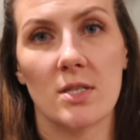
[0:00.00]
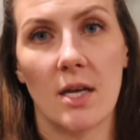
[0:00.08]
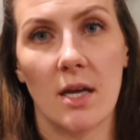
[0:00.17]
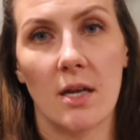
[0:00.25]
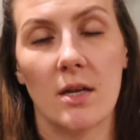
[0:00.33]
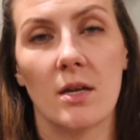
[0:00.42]

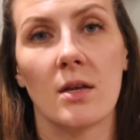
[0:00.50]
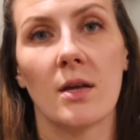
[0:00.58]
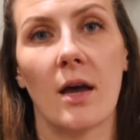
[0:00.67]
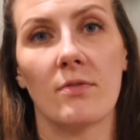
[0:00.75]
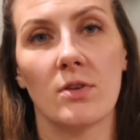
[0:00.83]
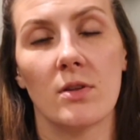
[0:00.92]
said,
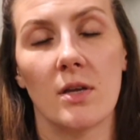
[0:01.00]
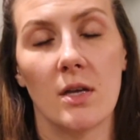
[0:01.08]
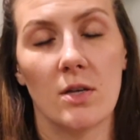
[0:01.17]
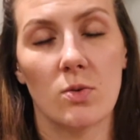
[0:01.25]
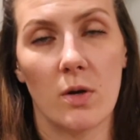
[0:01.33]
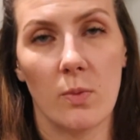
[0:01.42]
after
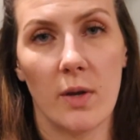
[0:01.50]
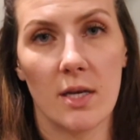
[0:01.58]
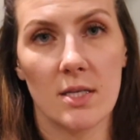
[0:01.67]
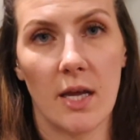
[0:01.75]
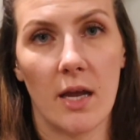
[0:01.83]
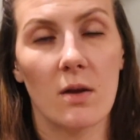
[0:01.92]
the 20-week
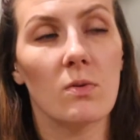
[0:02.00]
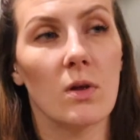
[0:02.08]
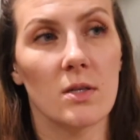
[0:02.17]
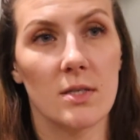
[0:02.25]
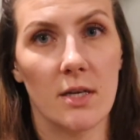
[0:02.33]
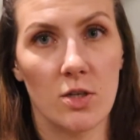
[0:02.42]
scan,
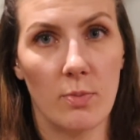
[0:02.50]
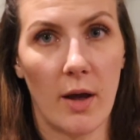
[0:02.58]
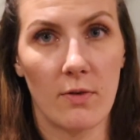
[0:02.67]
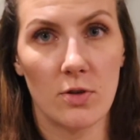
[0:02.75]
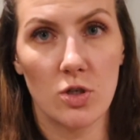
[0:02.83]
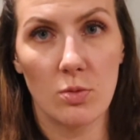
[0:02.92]
I'll send you
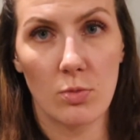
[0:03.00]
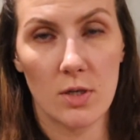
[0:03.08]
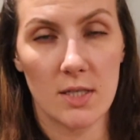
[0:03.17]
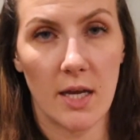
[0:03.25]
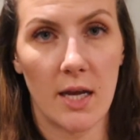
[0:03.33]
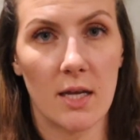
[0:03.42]
back for 2 more
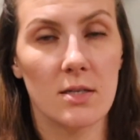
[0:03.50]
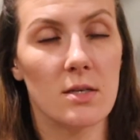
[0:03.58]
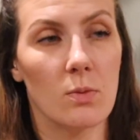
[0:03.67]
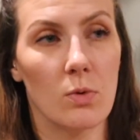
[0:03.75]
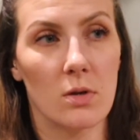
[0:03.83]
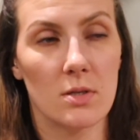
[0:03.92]
scans
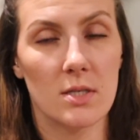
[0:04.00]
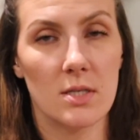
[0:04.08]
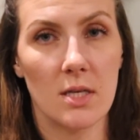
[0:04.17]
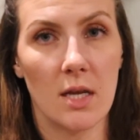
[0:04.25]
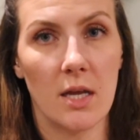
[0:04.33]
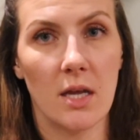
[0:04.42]
and we'll
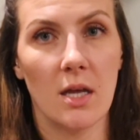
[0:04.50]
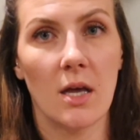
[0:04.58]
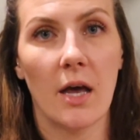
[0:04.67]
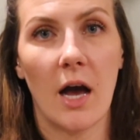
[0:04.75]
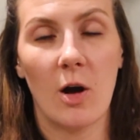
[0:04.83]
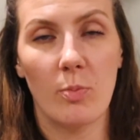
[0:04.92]
see
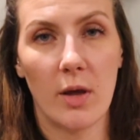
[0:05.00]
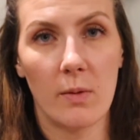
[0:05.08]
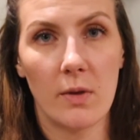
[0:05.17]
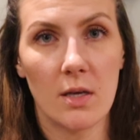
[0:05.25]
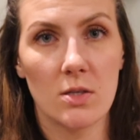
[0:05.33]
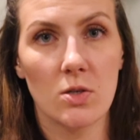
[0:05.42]
how
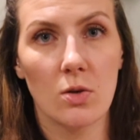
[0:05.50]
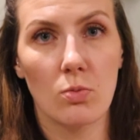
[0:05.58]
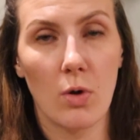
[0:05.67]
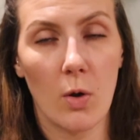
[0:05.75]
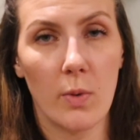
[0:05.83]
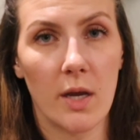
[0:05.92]
baby is
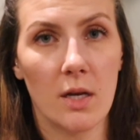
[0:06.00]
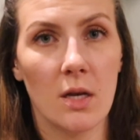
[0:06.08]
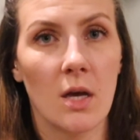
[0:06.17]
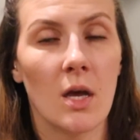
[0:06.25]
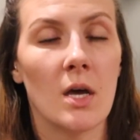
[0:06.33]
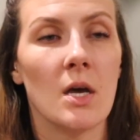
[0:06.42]
growing.
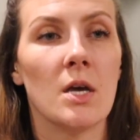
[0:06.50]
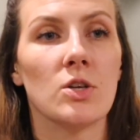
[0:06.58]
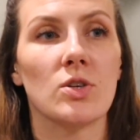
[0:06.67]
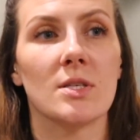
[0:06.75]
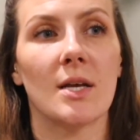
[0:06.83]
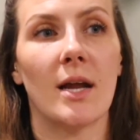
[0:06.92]

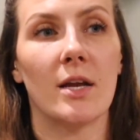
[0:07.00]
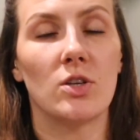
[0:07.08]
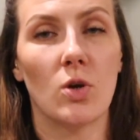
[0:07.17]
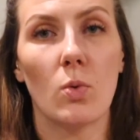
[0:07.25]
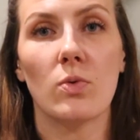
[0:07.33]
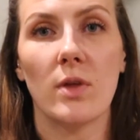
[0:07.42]
She said, I
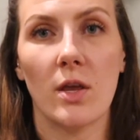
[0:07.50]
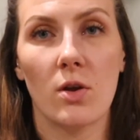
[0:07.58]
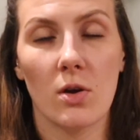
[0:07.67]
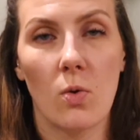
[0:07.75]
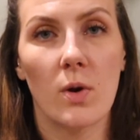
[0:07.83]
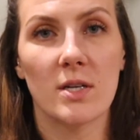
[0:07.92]
don't think you're
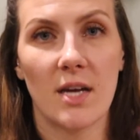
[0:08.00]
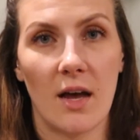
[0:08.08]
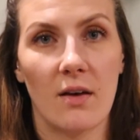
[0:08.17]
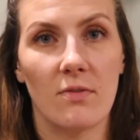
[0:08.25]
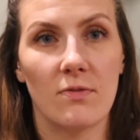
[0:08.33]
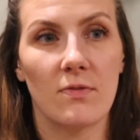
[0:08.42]
going to
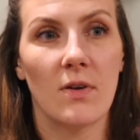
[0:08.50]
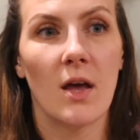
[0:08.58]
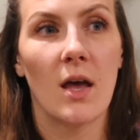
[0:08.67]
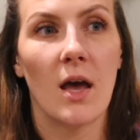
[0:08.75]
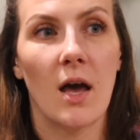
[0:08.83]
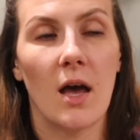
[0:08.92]
have
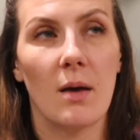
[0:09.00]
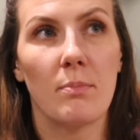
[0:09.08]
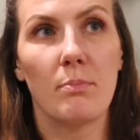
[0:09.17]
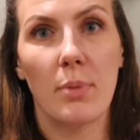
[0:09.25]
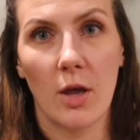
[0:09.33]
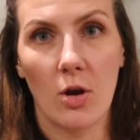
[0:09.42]
a
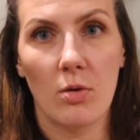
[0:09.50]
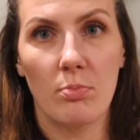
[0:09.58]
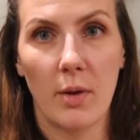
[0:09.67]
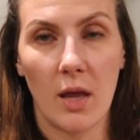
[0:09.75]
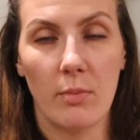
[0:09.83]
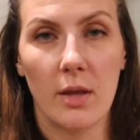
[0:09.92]
bigger
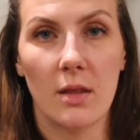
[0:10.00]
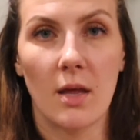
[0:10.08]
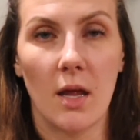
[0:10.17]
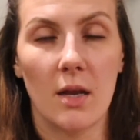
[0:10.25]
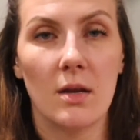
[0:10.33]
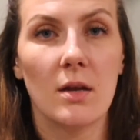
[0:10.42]
baby
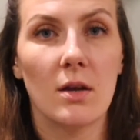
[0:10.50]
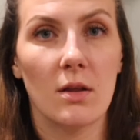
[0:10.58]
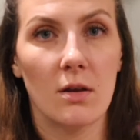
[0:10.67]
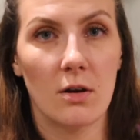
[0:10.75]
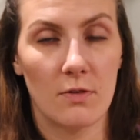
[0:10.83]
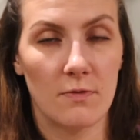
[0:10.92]
than
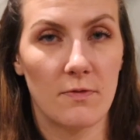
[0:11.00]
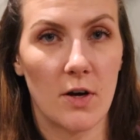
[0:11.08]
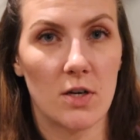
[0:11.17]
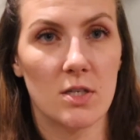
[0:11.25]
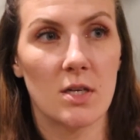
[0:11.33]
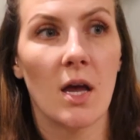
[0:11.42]
your
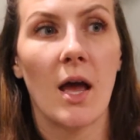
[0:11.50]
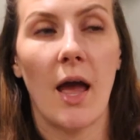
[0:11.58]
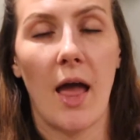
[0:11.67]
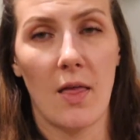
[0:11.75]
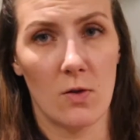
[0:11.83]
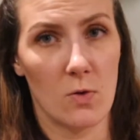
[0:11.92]
first.
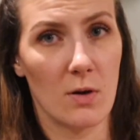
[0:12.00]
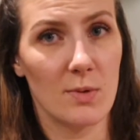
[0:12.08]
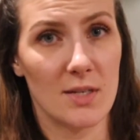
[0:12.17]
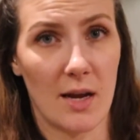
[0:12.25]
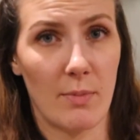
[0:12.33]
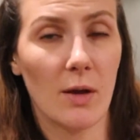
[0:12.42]
Eleanor was
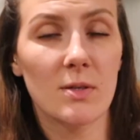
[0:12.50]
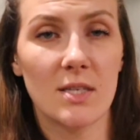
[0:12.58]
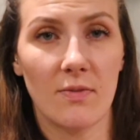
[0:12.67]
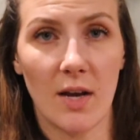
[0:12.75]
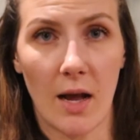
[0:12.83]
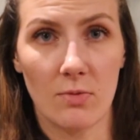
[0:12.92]
9 pounds
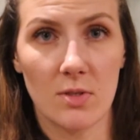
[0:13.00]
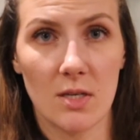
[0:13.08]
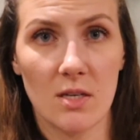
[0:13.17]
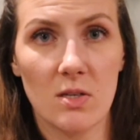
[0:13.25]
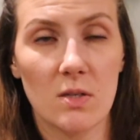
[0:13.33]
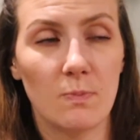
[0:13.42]
7
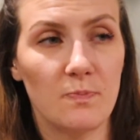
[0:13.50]
ounces,